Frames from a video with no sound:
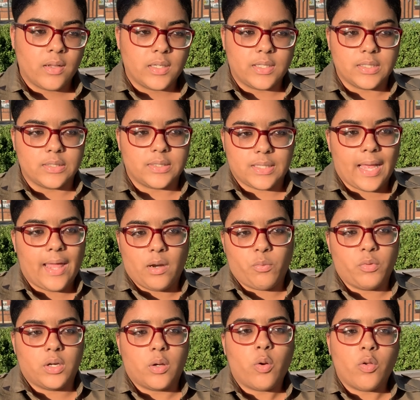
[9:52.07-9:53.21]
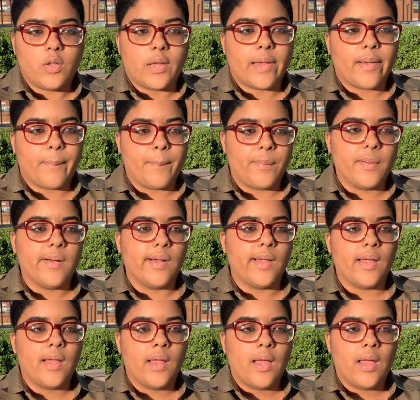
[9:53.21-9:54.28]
because I don't want to go there, but